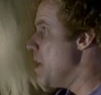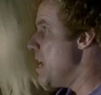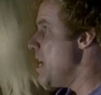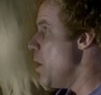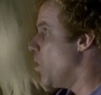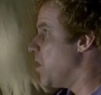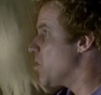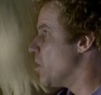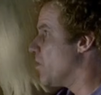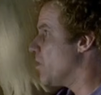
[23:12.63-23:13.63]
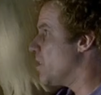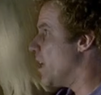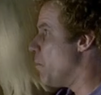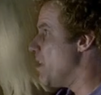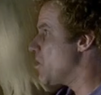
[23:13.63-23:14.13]
me with a
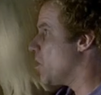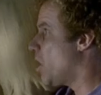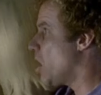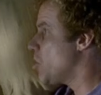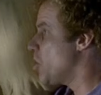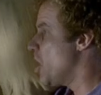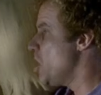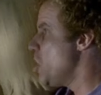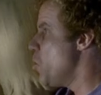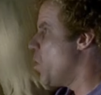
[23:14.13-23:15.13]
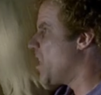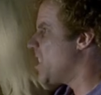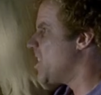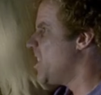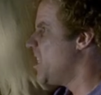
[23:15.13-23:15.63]
surface-to-air missile launcher and you with
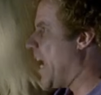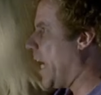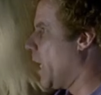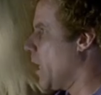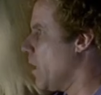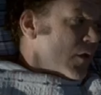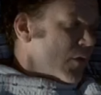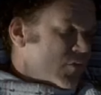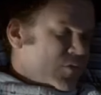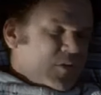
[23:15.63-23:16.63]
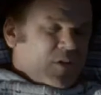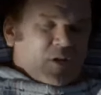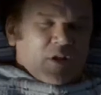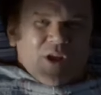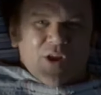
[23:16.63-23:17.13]
a stick.
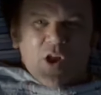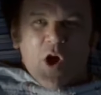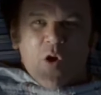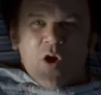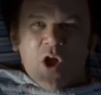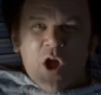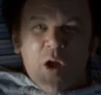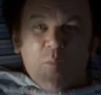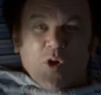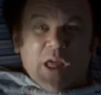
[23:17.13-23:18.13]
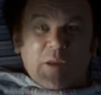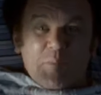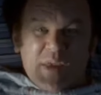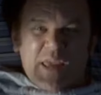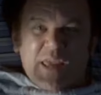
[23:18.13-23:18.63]
No, more like
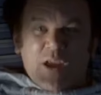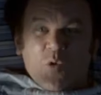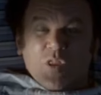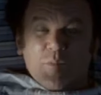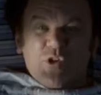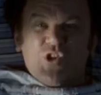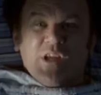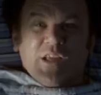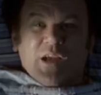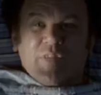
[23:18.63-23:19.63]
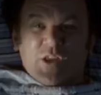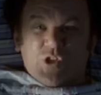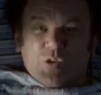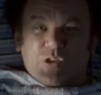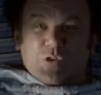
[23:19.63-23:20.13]
me with a machine gun that
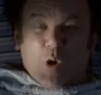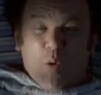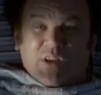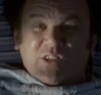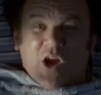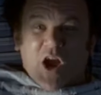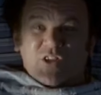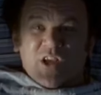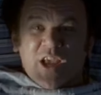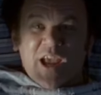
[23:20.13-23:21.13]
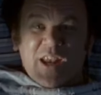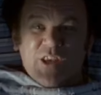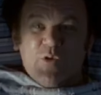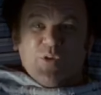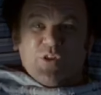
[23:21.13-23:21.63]
shoots throwing stars
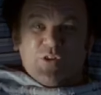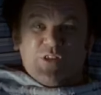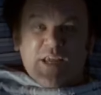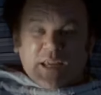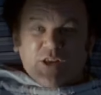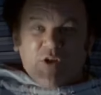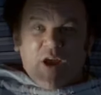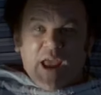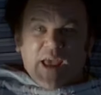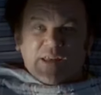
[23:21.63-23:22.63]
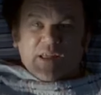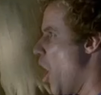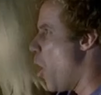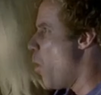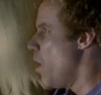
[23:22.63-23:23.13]
and you with your dick in your hand.
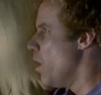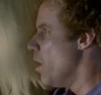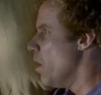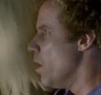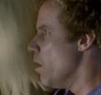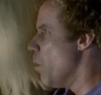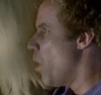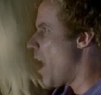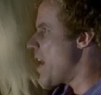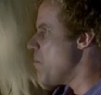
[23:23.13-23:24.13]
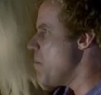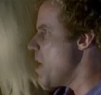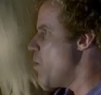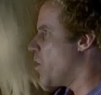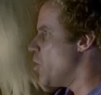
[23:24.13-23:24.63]
No, more like
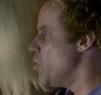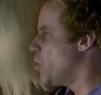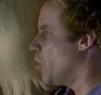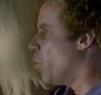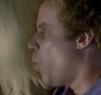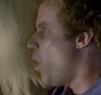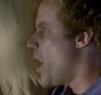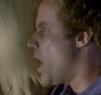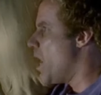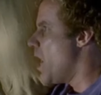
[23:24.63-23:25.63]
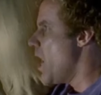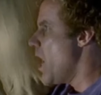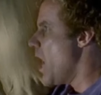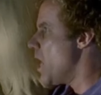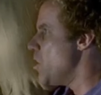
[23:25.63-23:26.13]
me with a nuclear warhead
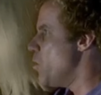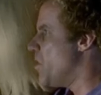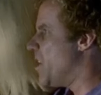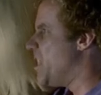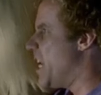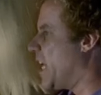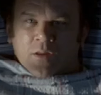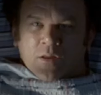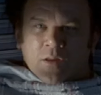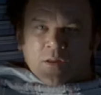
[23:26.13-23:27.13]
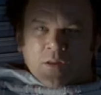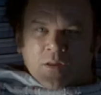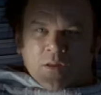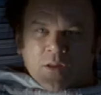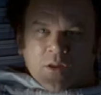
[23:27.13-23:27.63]
and you with a dick in your
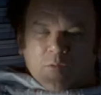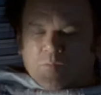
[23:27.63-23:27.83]
mouth.